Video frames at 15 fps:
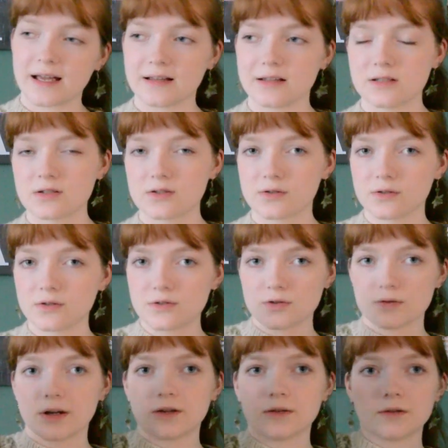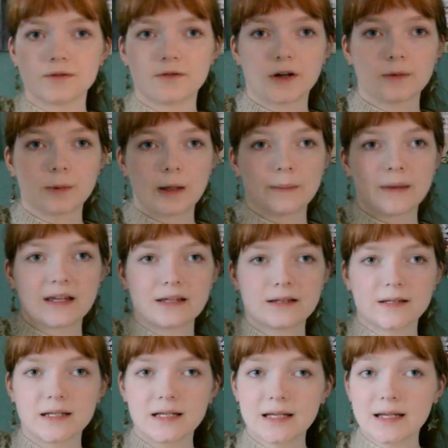and the skirt, so I could very well make it,